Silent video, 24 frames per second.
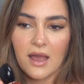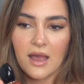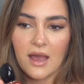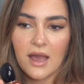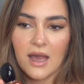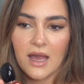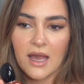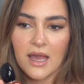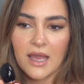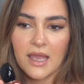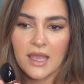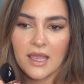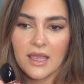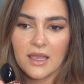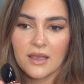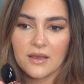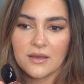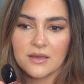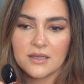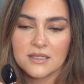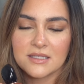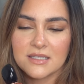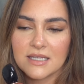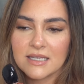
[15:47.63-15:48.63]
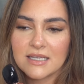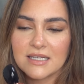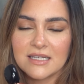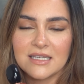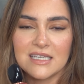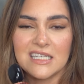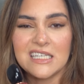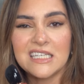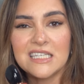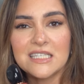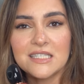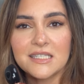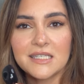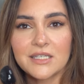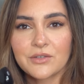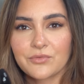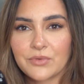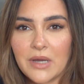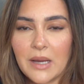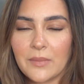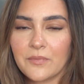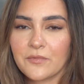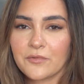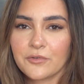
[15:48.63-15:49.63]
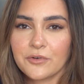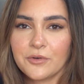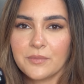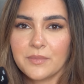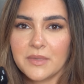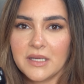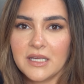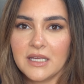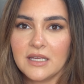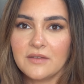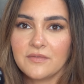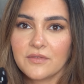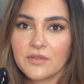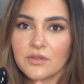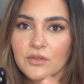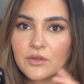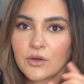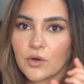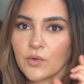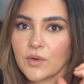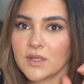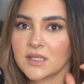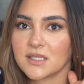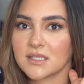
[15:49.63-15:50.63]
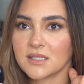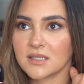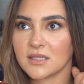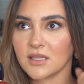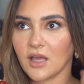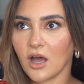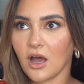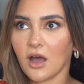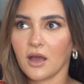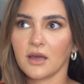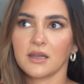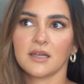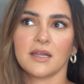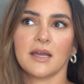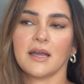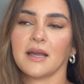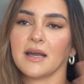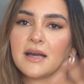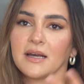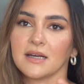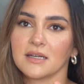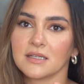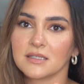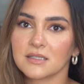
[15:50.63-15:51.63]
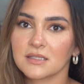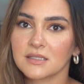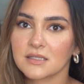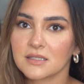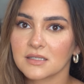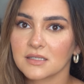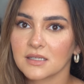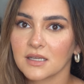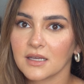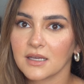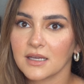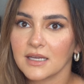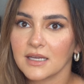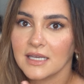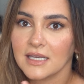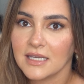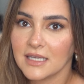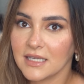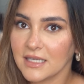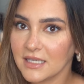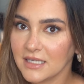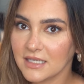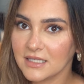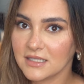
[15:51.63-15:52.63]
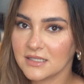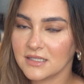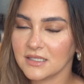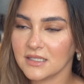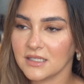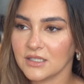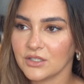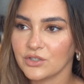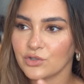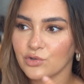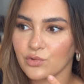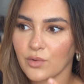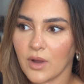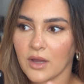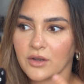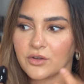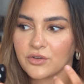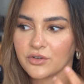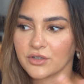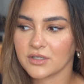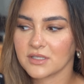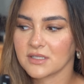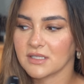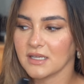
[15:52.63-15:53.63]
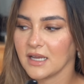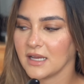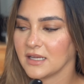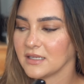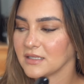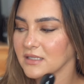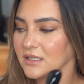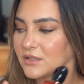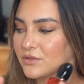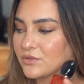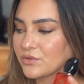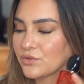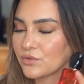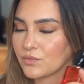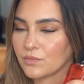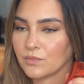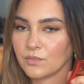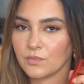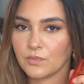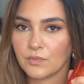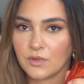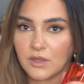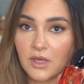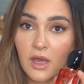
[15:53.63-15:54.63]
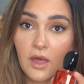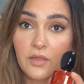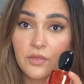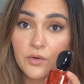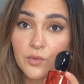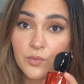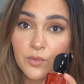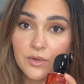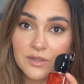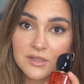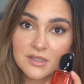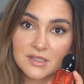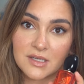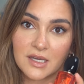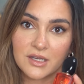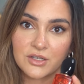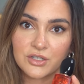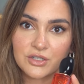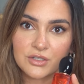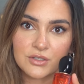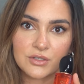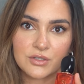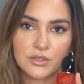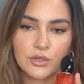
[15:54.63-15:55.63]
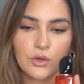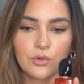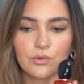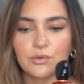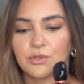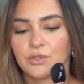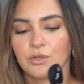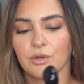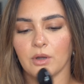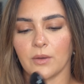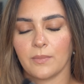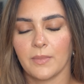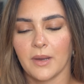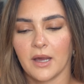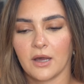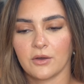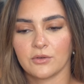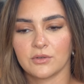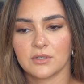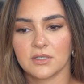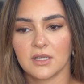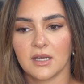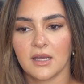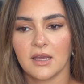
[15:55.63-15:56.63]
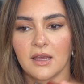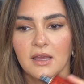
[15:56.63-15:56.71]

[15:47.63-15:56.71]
it's like an easy grab for me, even though it's not as easy to understand as the other ones I just told you about.